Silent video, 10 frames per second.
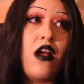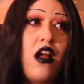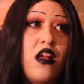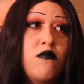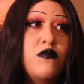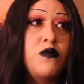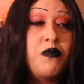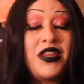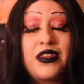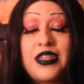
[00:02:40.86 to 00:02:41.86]

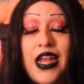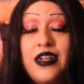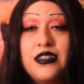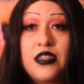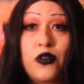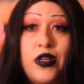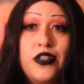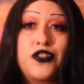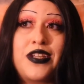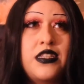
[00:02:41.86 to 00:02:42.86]
But to answer the
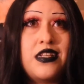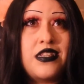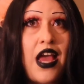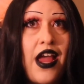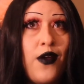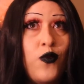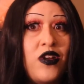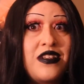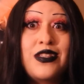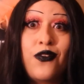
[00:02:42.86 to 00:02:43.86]
question, since I
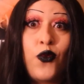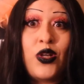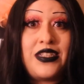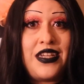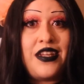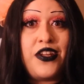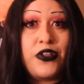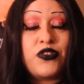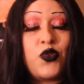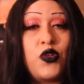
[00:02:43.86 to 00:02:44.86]
was 14
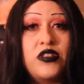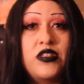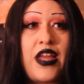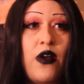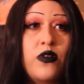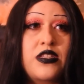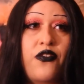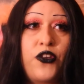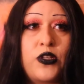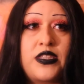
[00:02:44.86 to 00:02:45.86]
years old, that was the
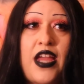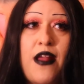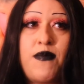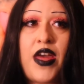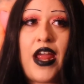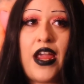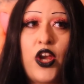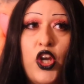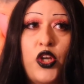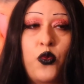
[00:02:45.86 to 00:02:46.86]
first time that I
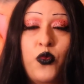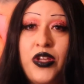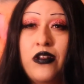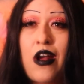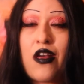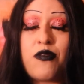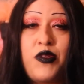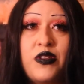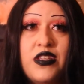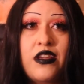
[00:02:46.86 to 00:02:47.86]
heard real goth
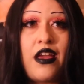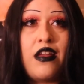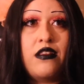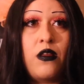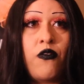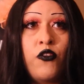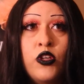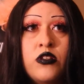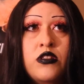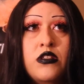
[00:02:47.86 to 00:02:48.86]
music, and the
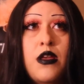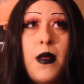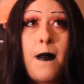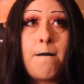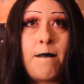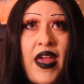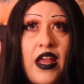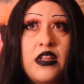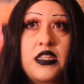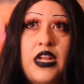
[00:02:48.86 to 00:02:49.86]
first
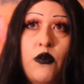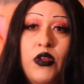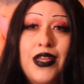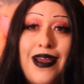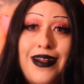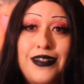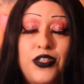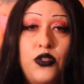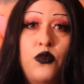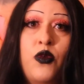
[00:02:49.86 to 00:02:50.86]
bands that I really got
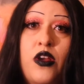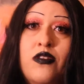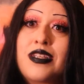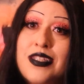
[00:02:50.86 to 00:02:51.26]
into were the